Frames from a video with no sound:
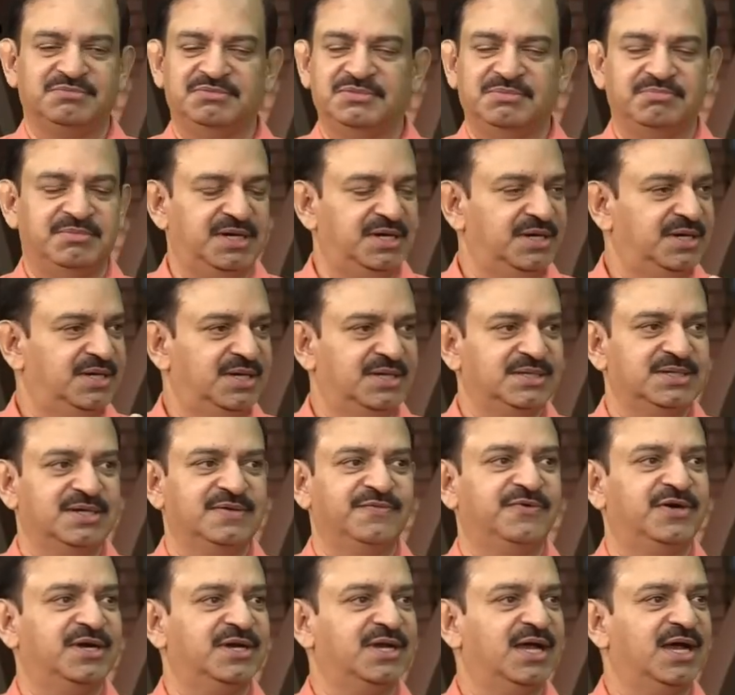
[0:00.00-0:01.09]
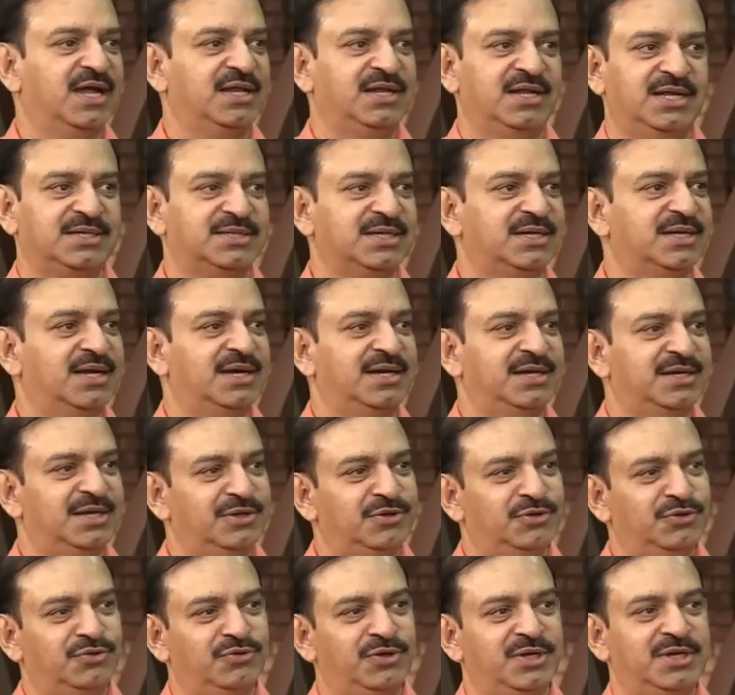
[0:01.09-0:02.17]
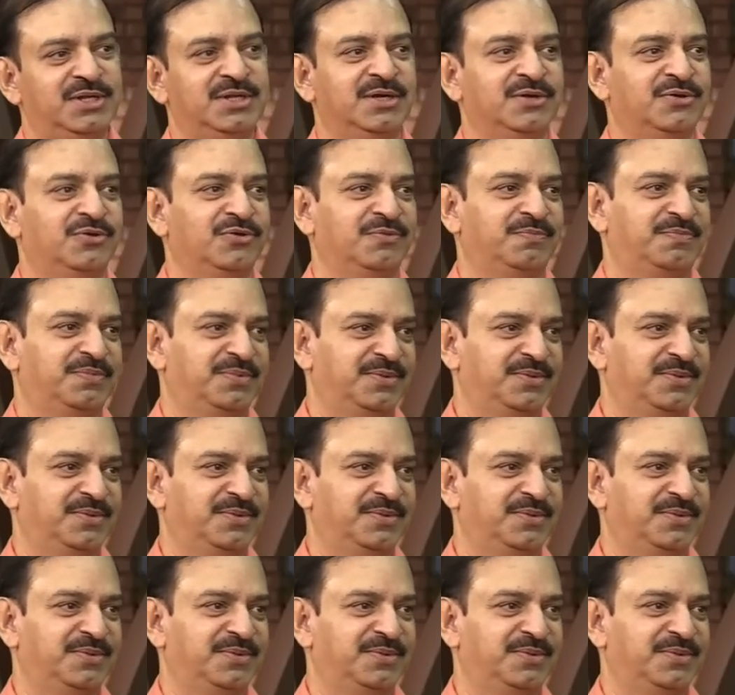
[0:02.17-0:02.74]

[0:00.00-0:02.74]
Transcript: but it doesn't work unless and until you do it in a group.